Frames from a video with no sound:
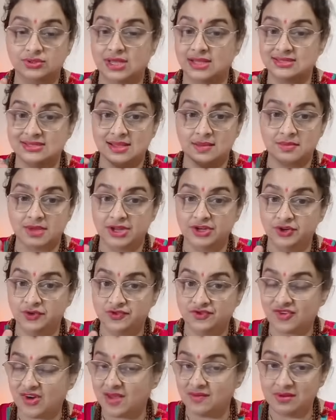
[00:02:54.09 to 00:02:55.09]
Some kind of
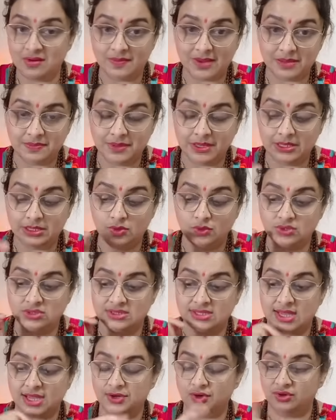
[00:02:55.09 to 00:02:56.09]
travel might be in your
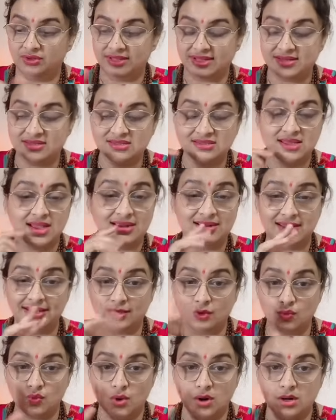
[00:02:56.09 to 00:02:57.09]
side or their side, like
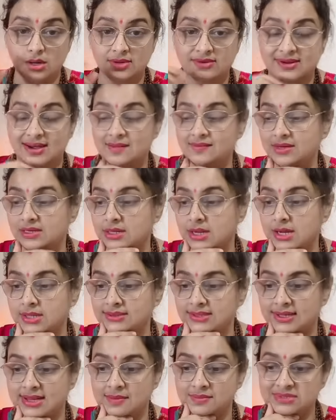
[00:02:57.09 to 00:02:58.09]
a world travel card
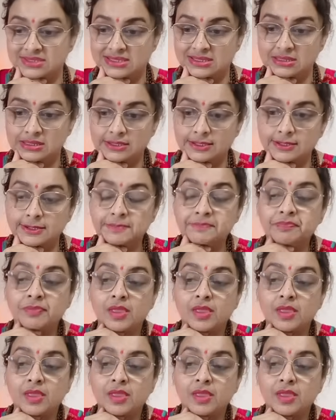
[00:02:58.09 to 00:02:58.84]
that I'm seeing here.